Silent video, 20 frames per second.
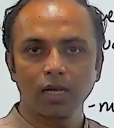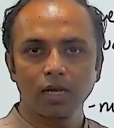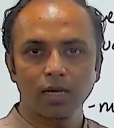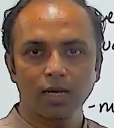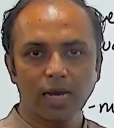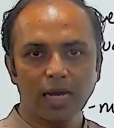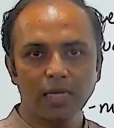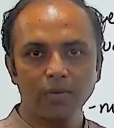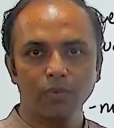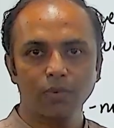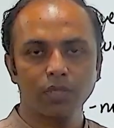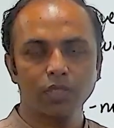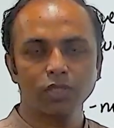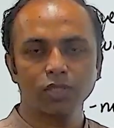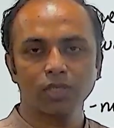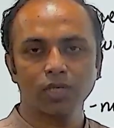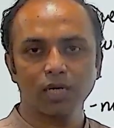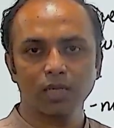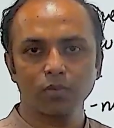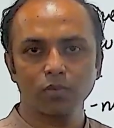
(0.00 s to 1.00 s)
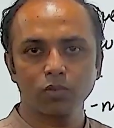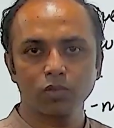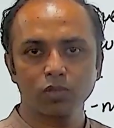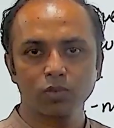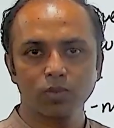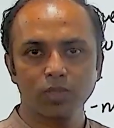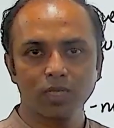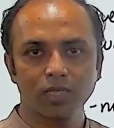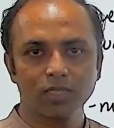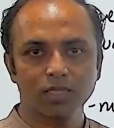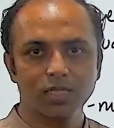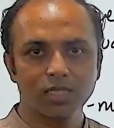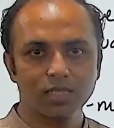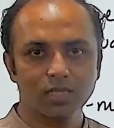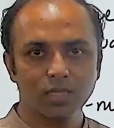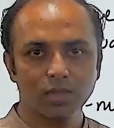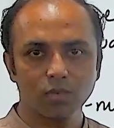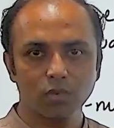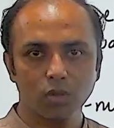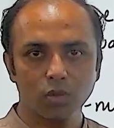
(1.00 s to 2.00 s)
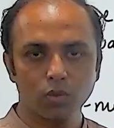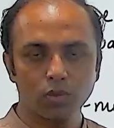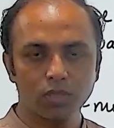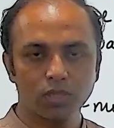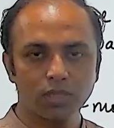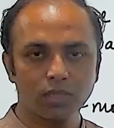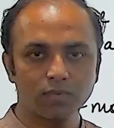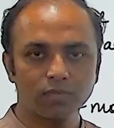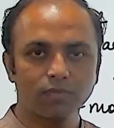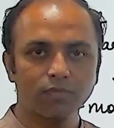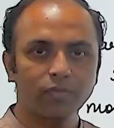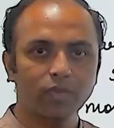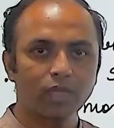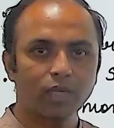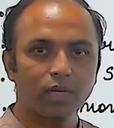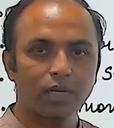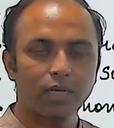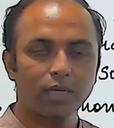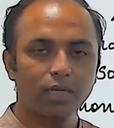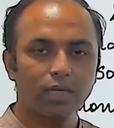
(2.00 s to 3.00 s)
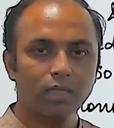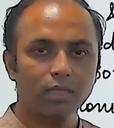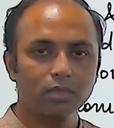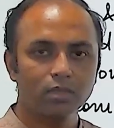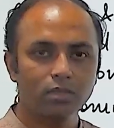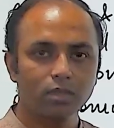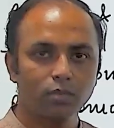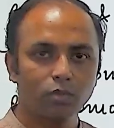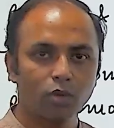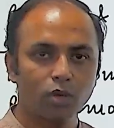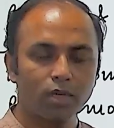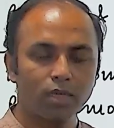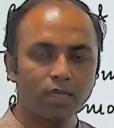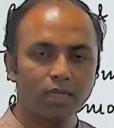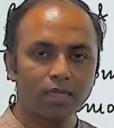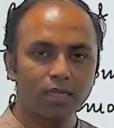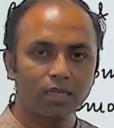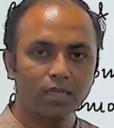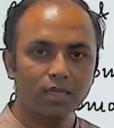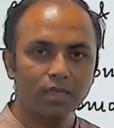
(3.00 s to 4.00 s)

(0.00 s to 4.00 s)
high pressure atmospheric system over the Indian subcontinent.